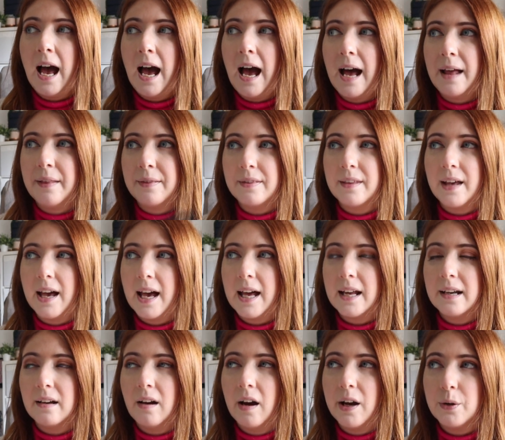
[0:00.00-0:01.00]
And
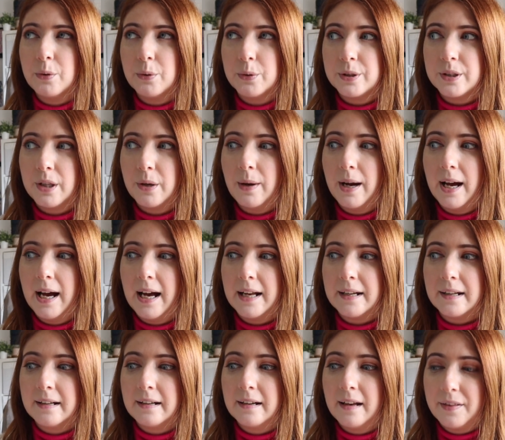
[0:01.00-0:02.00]
then I also had
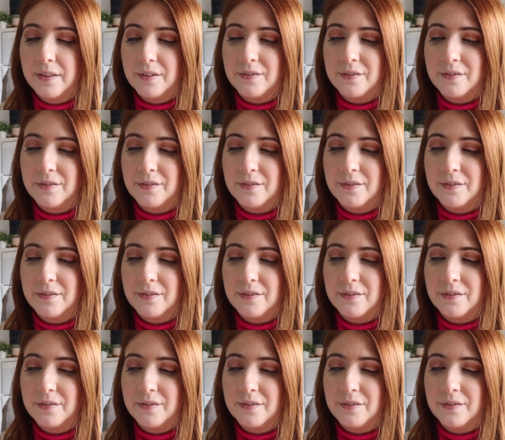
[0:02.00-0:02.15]
another